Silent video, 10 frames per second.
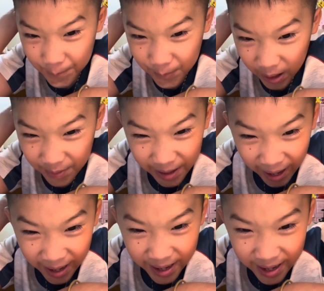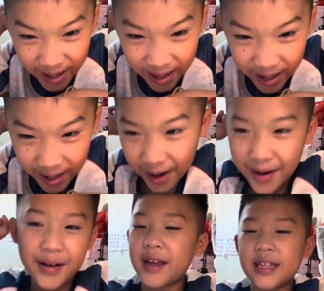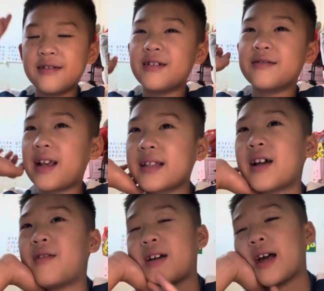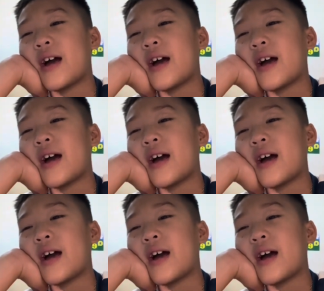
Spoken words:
Okay? Okay, you know that. Okay.